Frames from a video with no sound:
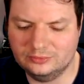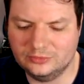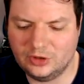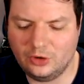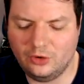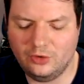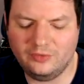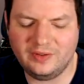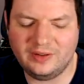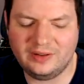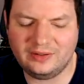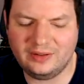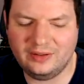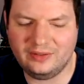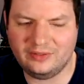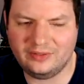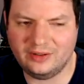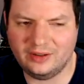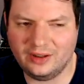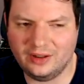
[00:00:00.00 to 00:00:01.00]
COVID
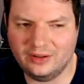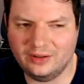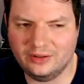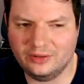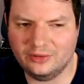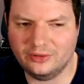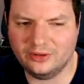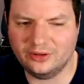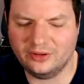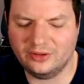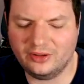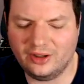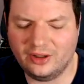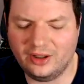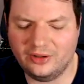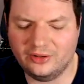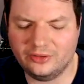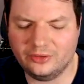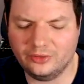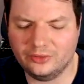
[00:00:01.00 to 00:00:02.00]
testing. And
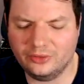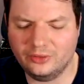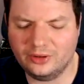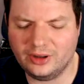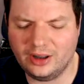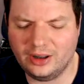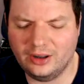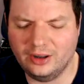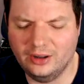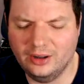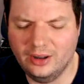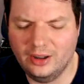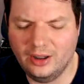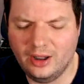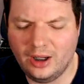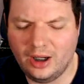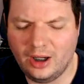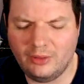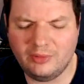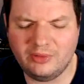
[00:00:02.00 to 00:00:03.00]
I thought, okay,
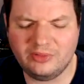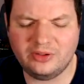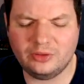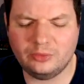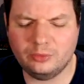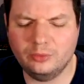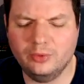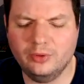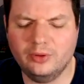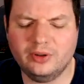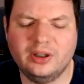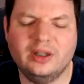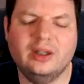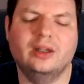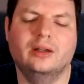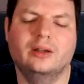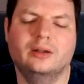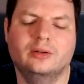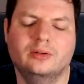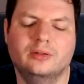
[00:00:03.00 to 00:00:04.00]
how is it
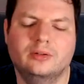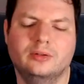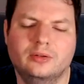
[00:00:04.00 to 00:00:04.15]
working?